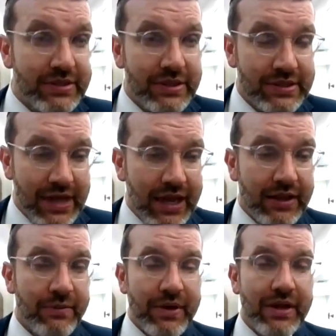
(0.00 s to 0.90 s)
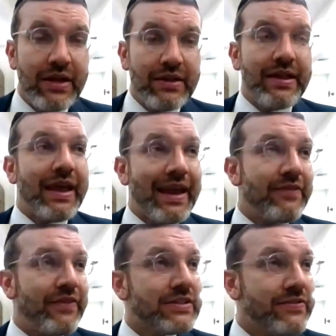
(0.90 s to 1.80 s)
saying to me, to take it at
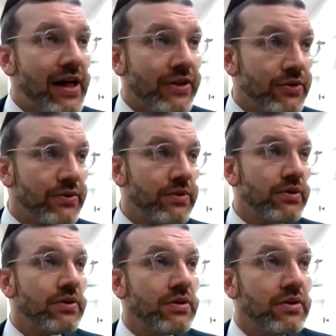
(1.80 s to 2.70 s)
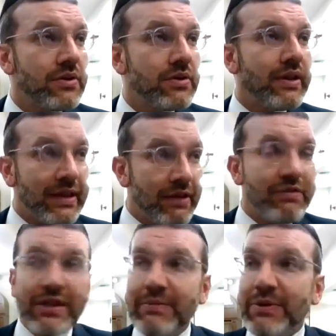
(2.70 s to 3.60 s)
face value, and that they
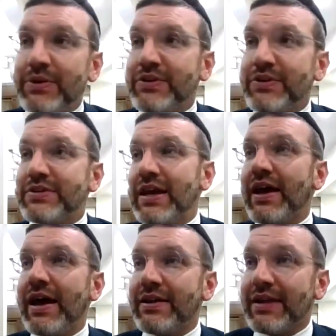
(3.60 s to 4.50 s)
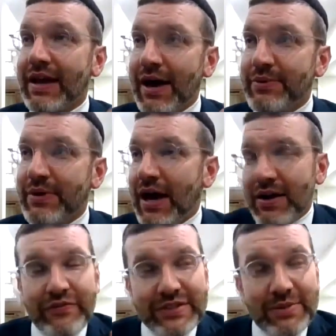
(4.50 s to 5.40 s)
really mean what they're saying. I had I don't
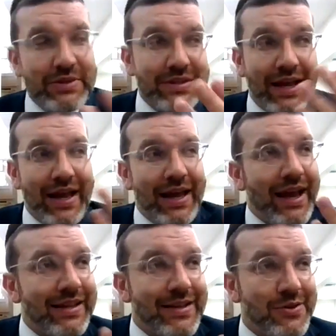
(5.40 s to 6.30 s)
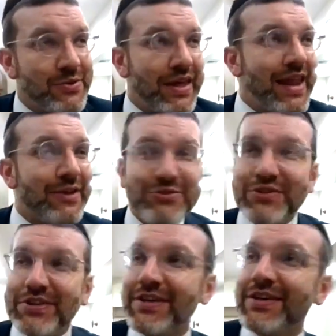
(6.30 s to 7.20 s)
know, for some reason I didn't do that
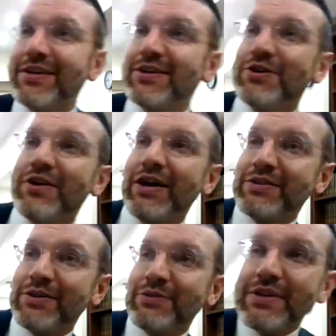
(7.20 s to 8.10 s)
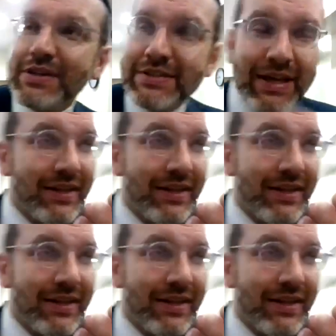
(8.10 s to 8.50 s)
naturally, or I would at least